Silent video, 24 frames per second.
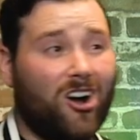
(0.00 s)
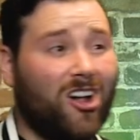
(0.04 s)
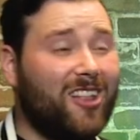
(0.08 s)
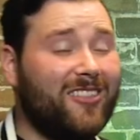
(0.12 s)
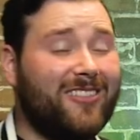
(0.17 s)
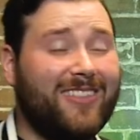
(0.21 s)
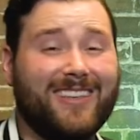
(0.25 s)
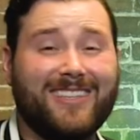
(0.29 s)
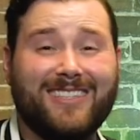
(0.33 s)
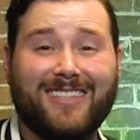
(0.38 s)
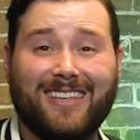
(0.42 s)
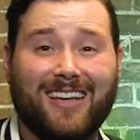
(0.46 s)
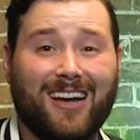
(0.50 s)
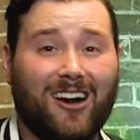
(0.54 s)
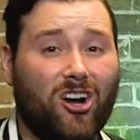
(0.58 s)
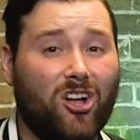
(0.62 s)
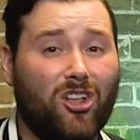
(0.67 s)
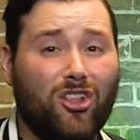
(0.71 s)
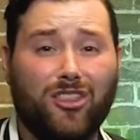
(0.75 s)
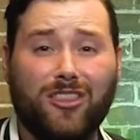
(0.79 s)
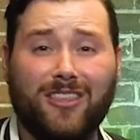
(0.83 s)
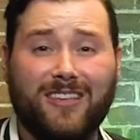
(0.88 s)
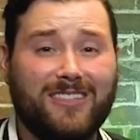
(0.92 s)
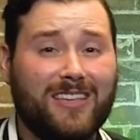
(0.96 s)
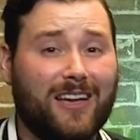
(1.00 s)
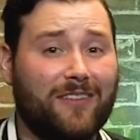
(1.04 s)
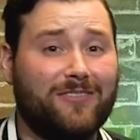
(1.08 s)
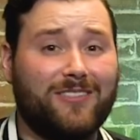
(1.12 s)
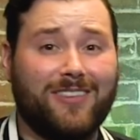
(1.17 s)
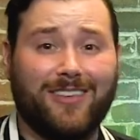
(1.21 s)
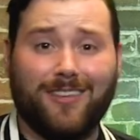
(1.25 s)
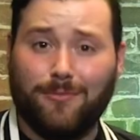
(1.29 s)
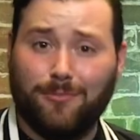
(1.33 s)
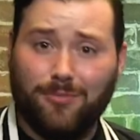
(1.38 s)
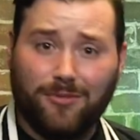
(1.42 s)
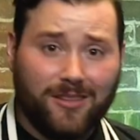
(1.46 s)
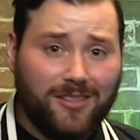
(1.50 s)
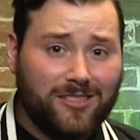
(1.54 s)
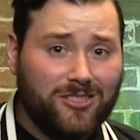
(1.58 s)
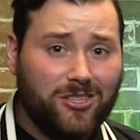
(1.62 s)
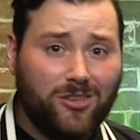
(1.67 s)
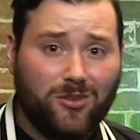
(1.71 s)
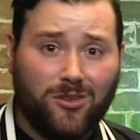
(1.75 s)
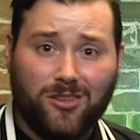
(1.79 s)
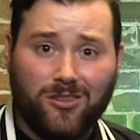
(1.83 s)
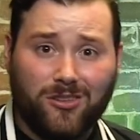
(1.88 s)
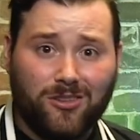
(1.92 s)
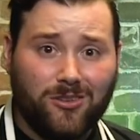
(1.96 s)
All of these have
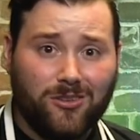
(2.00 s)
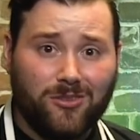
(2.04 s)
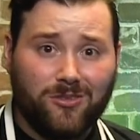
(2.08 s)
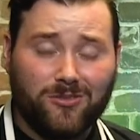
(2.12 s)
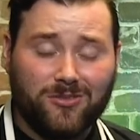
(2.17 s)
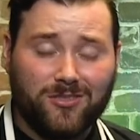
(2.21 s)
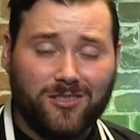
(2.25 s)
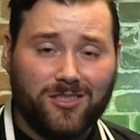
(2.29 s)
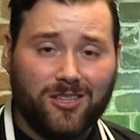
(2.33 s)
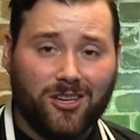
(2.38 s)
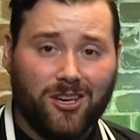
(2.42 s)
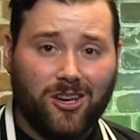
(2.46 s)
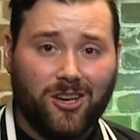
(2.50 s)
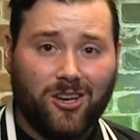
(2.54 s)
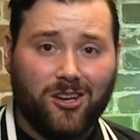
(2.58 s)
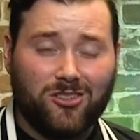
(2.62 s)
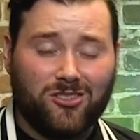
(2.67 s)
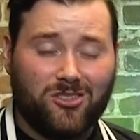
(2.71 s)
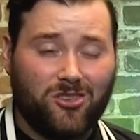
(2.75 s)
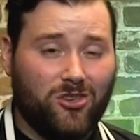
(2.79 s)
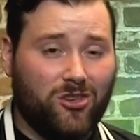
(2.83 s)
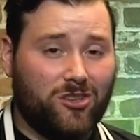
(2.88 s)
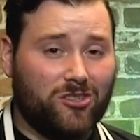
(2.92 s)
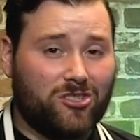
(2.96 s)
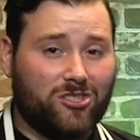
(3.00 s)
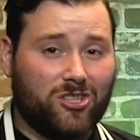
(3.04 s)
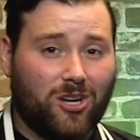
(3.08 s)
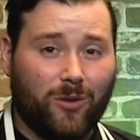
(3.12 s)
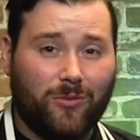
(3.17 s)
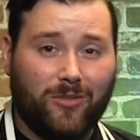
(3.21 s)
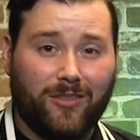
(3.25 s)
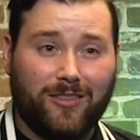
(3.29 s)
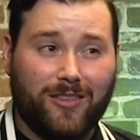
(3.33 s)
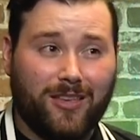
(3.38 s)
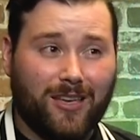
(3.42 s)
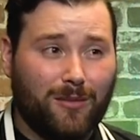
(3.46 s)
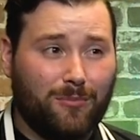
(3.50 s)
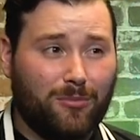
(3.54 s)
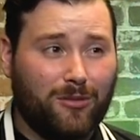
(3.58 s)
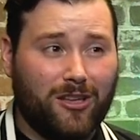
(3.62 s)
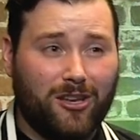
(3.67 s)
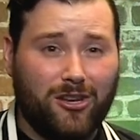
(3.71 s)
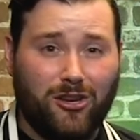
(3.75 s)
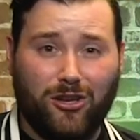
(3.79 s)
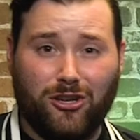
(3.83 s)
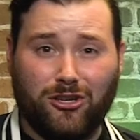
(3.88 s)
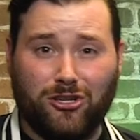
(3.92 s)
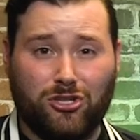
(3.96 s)
templates you can use. So you can start with a
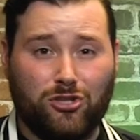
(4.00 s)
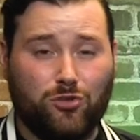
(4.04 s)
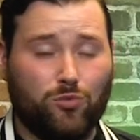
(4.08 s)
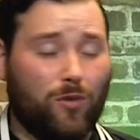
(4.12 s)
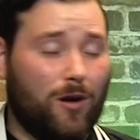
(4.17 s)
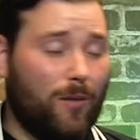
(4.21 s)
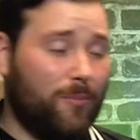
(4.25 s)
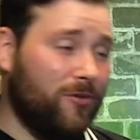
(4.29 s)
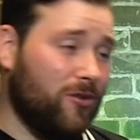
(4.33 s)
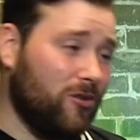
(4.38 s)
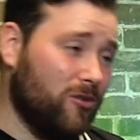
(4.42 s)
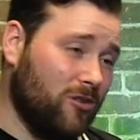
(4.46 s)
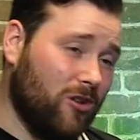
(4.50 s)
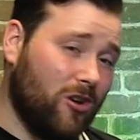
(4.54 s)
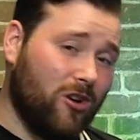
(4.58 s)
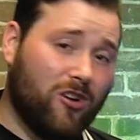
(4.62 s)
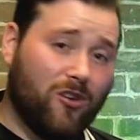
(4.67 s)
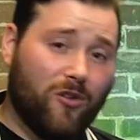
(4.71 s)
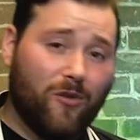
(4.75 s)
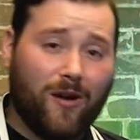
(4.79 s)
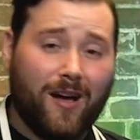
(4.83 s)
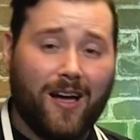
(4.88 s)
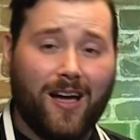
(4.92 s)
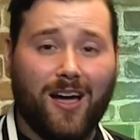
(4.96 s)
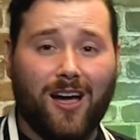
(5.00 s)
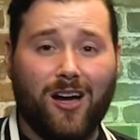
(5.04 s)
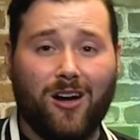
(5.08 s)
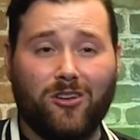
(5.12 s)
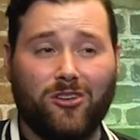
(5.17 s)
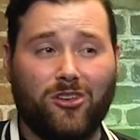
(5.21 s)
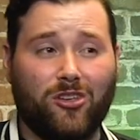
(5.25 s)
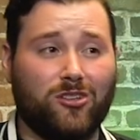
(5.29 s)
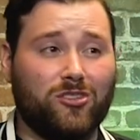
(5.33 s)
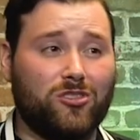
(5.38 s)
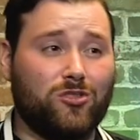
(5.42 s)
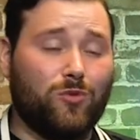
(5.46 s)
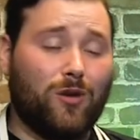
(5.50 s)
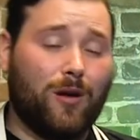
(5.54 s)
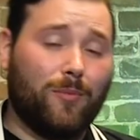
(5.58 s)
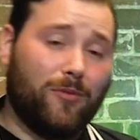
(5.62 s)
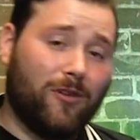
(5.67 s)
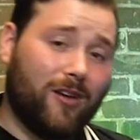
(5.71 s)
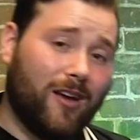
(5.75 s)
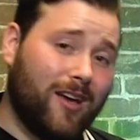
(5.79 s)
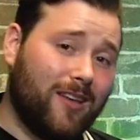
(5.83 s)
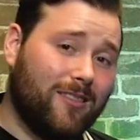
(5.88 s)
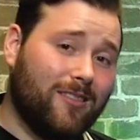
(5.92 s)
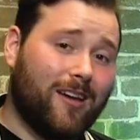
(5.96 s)
template and you can just swap your logo out. You can swap
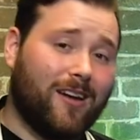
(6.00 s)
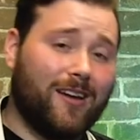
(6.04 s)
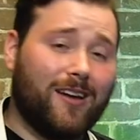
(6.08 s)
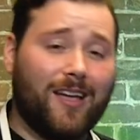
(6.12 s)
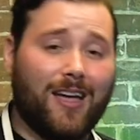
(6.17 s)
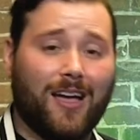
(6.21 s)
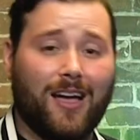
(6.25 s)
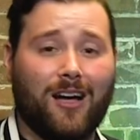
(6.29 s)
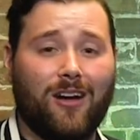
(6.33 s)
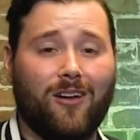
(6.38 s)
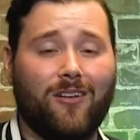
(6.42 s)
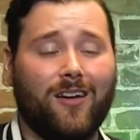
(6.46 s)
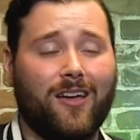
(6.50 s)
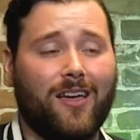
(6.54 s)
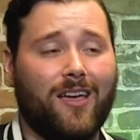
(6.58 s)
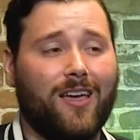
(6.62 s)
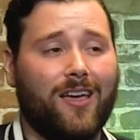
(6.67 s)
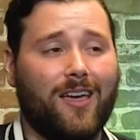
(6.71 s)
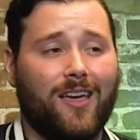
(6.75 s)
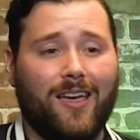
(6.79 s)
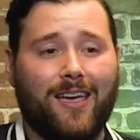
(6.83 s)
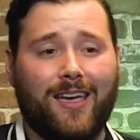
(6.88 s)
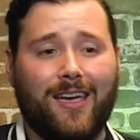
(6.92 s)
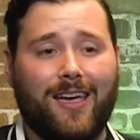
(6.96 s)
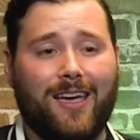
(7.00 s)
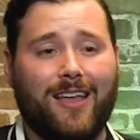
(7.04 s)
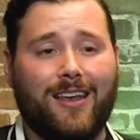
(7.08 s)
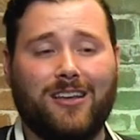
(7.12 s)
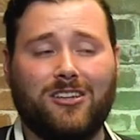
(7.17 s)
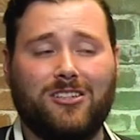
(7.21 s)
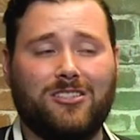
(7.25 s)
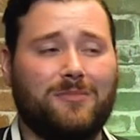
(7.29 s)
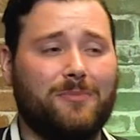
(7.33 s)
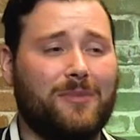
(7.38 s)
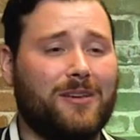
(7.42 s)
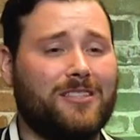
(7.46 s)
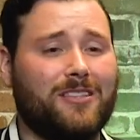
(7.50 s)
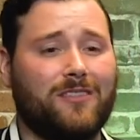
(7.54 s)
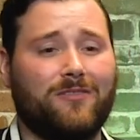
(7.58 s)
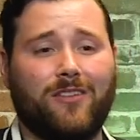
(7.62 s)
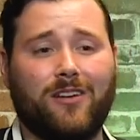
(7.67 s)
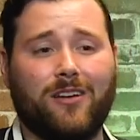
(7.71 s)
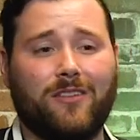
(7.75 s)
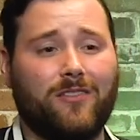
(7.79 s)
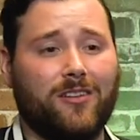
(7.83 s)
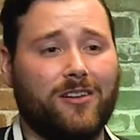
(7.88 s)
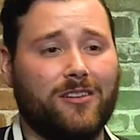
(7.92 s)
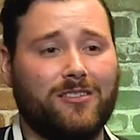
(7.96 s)
your headline out, and it just makes it
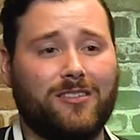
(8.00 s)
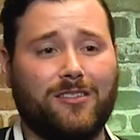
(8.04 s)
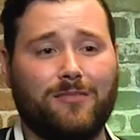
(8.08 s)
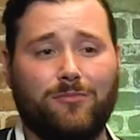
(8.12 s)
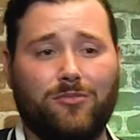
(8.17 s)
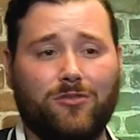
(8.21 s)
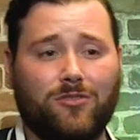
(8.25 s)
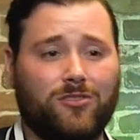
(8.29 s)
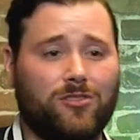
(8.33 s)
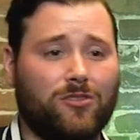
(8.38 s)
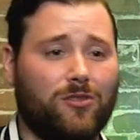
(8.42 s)
very, very simple.